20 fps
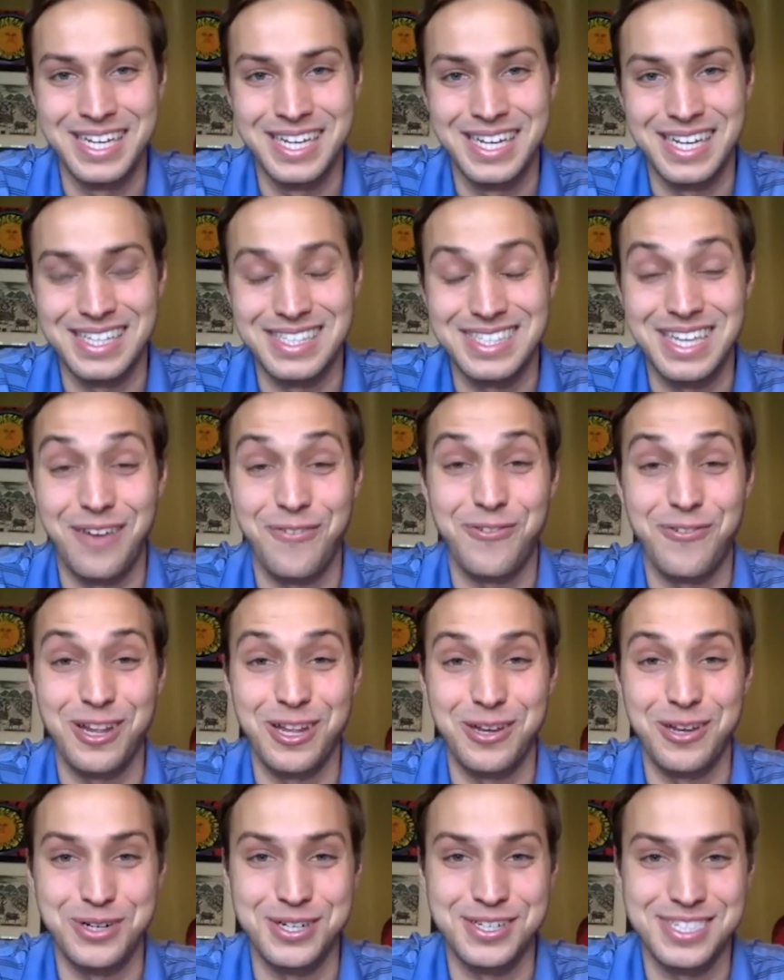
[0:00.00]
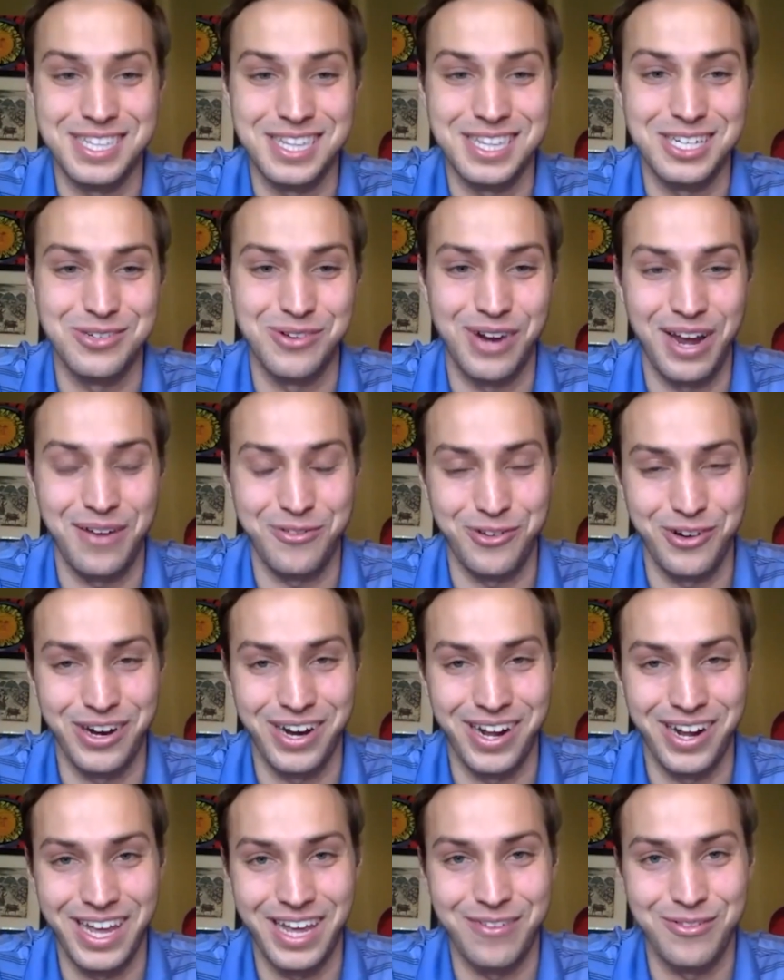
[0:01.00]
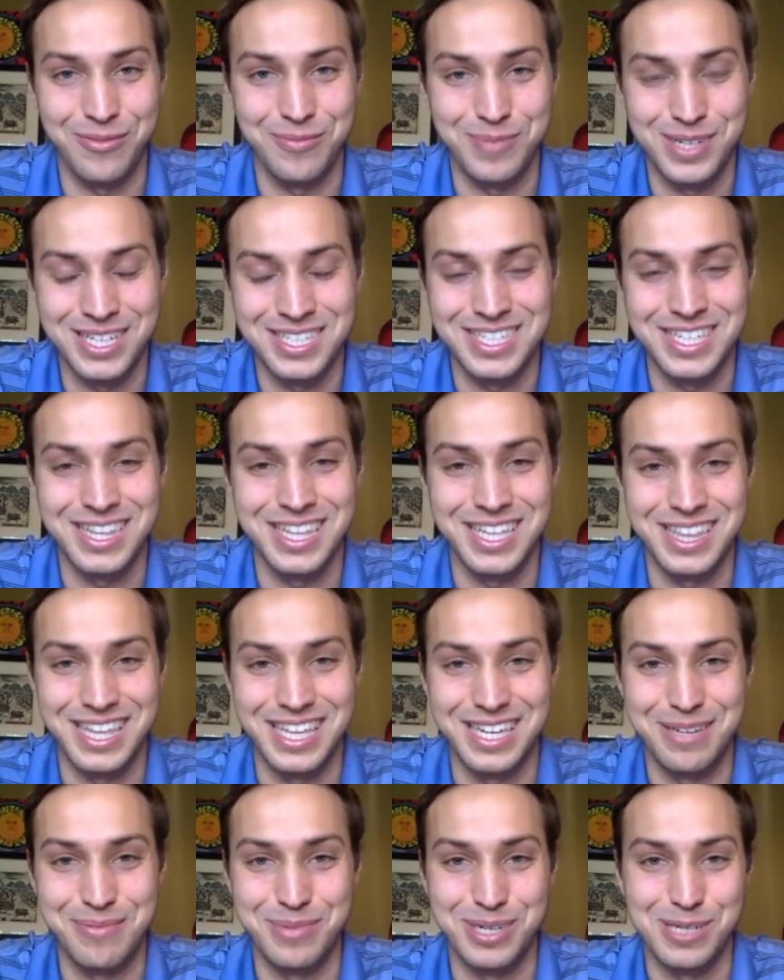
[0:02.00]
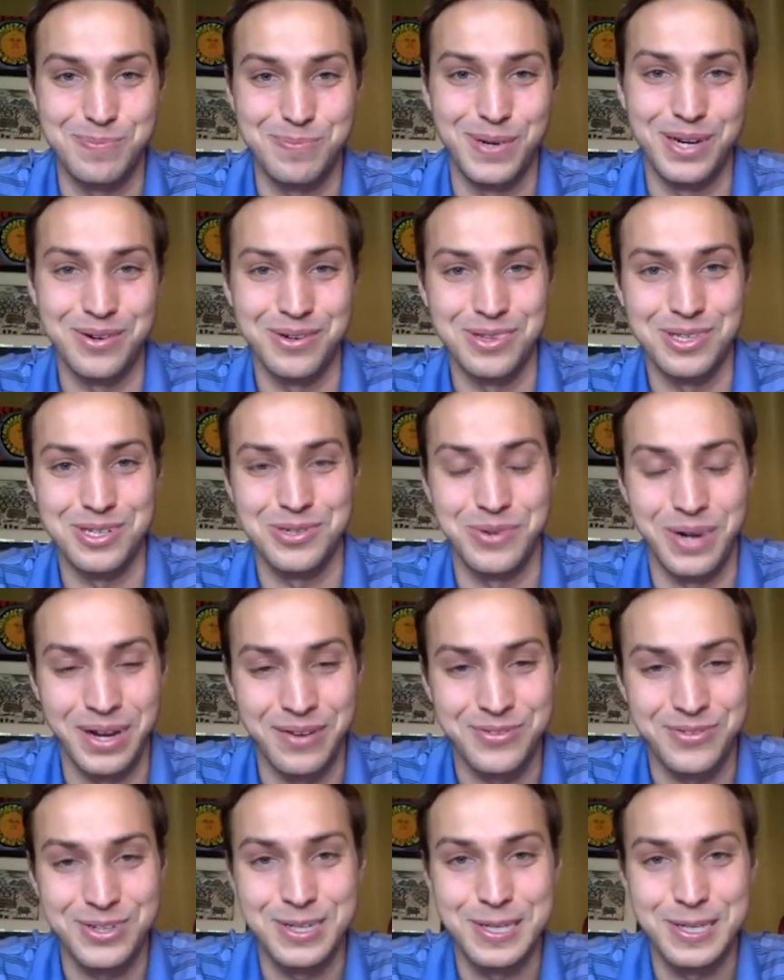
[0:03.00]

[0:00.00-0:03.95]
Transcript: It's definitely worse than the draft grade I gave them because I think they did much better in the draft.